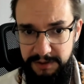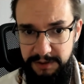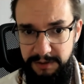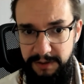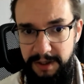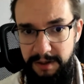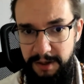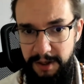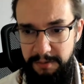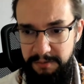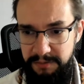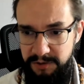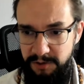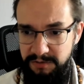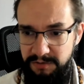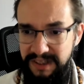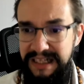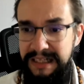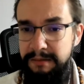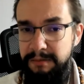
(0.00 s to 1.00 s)
So I'm
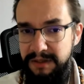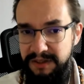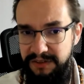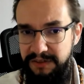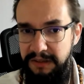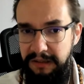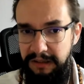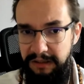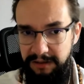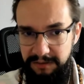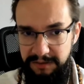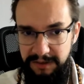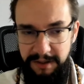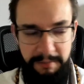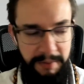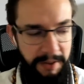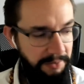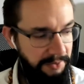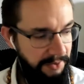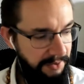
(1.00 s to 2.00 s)
sort of limiting the
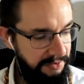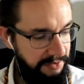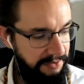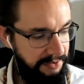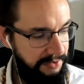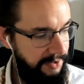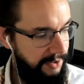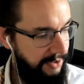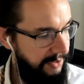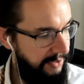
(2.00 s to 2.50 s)
amount of